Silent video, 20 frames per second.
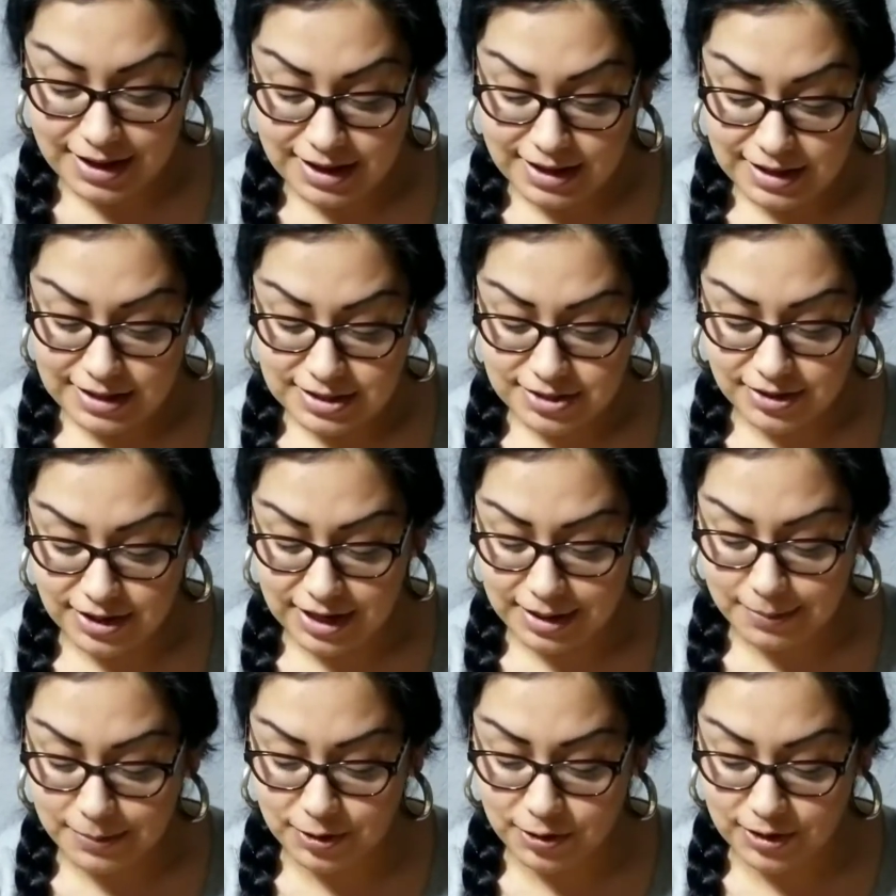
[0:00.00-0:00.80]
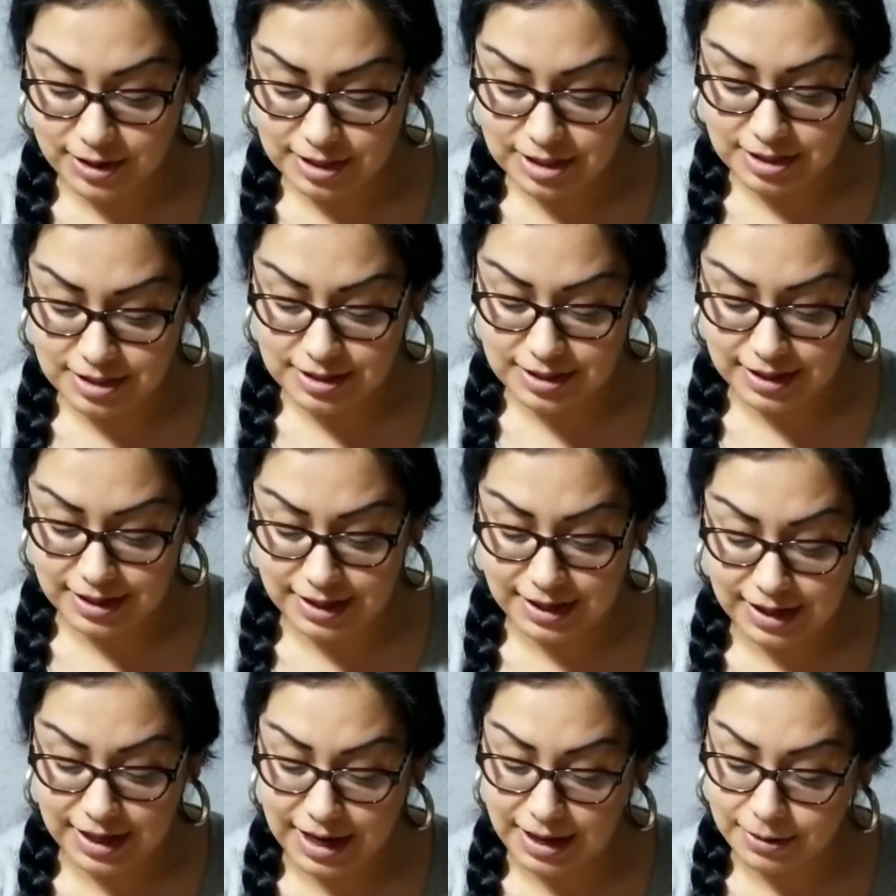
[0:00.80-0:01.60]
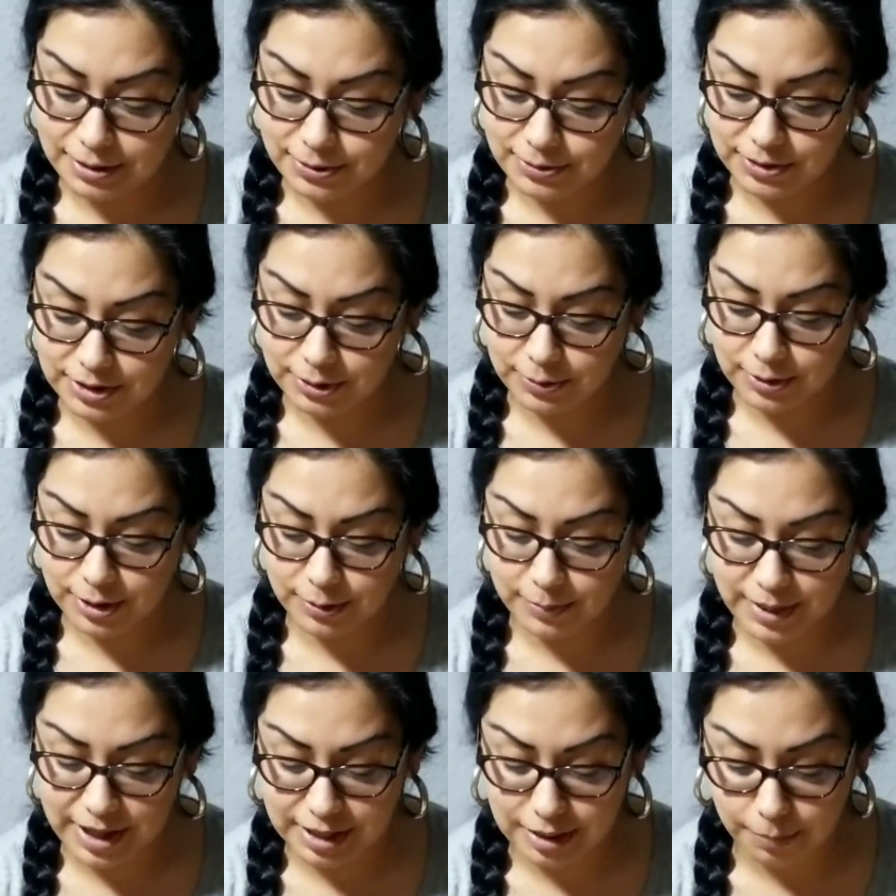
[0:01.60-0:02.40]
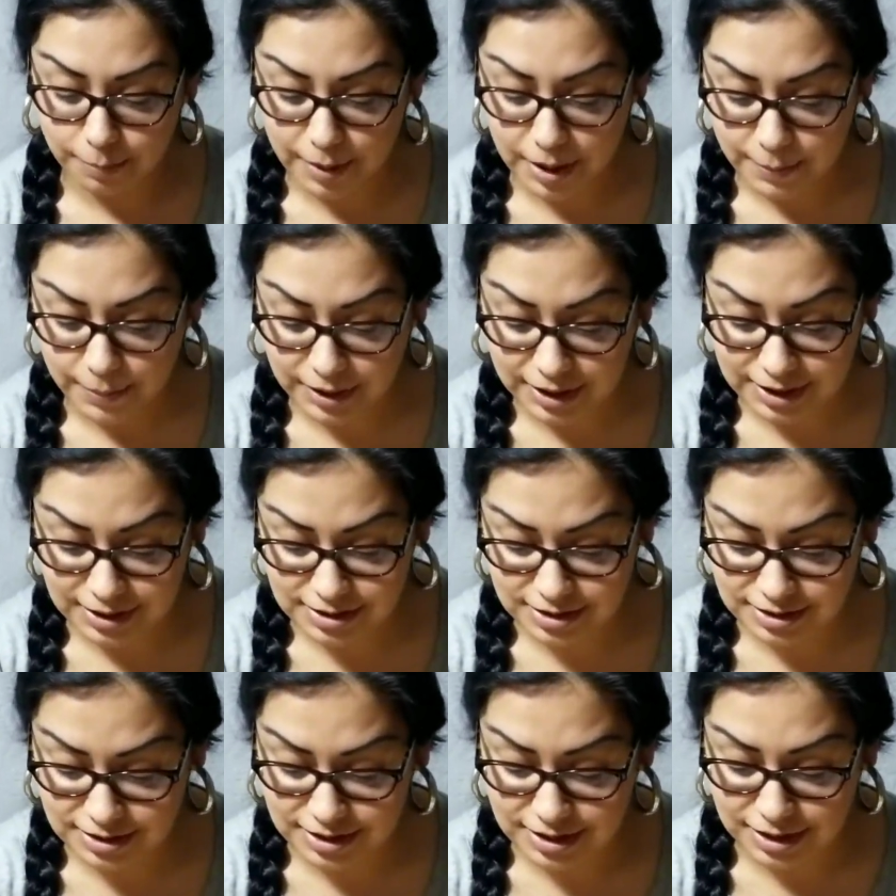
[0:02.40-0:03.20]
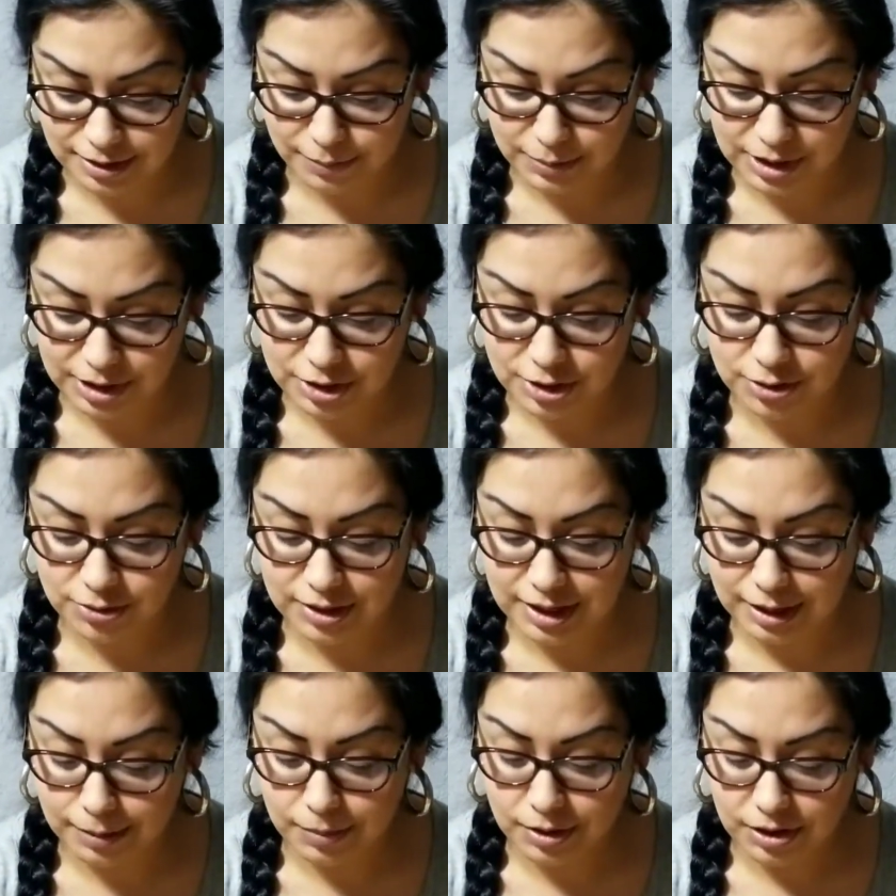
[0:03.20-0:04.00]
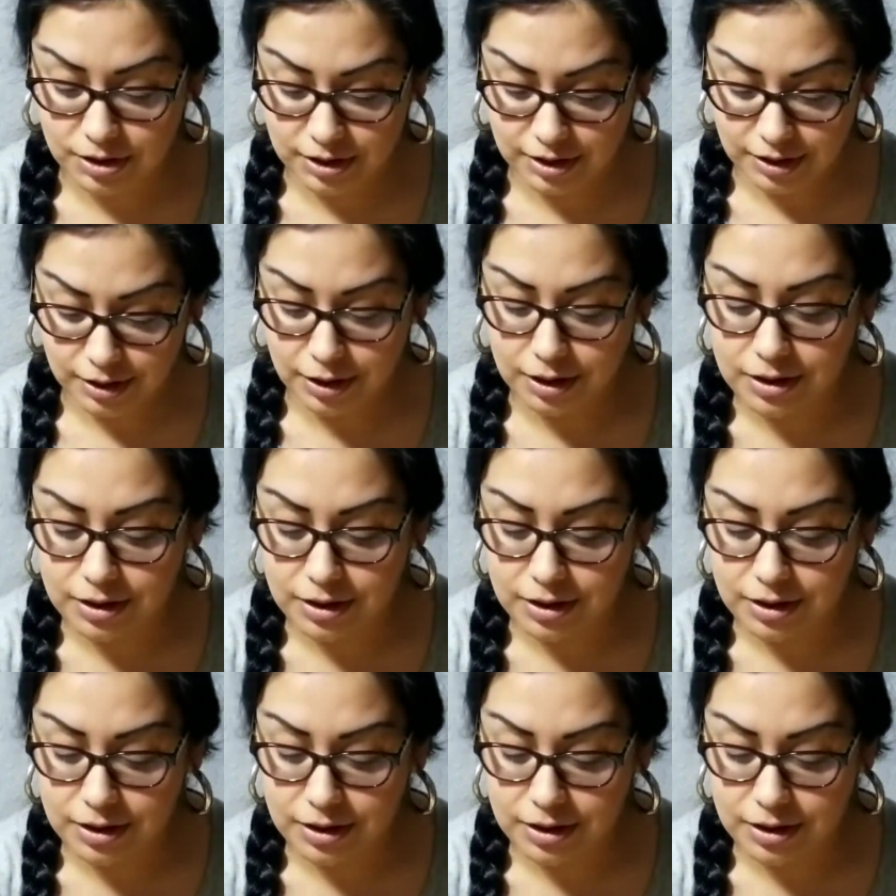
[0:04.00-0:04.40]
So I am going to dig in. I don't really want to bite the papa because it's going to be too damn hot.